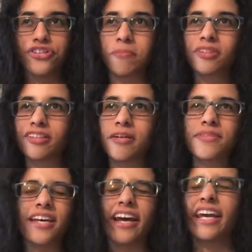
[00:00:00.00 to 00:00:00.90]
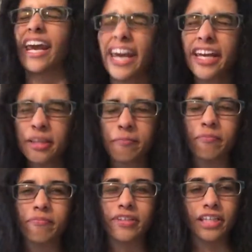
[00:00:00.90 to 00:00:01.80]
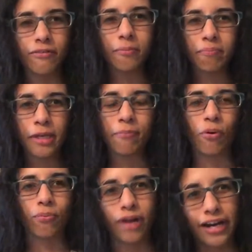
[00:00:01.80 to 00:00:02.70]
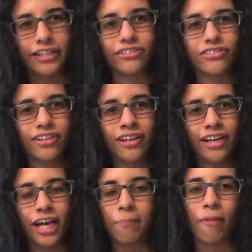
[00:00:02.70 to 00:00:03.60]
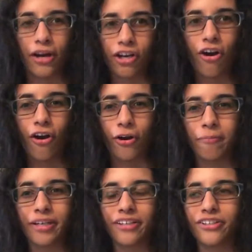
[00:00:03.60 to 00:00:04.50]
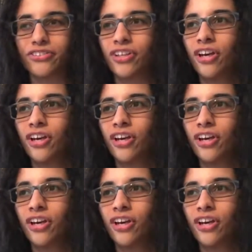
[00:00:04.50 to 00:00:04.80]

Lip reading: Sometimes I hate giving people rides in my car because